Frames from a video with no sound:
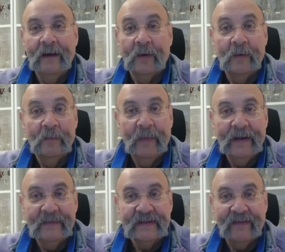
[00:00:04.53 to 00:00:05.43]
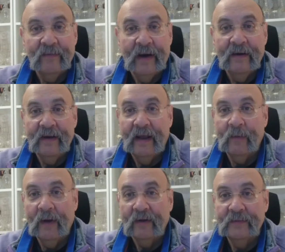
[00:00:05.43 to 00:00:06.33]
Hello, my name is Kevin Barrett
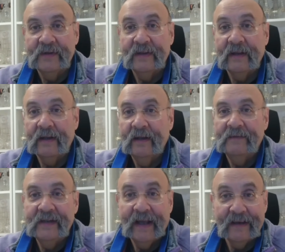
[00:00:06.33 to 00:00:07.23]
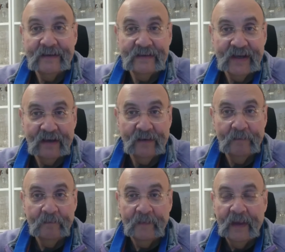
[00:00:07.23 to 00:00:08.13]
and welcome to the Love Decanters channel.
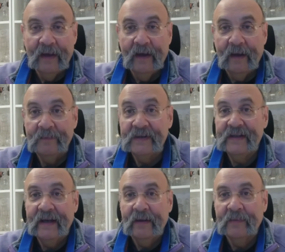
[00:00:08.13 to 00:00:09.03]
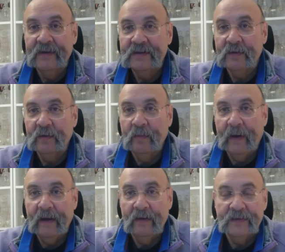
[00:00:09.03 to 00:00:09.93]
Today I'm going to talk
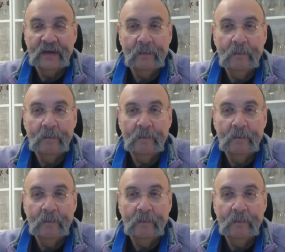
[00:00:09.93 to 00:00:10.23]
about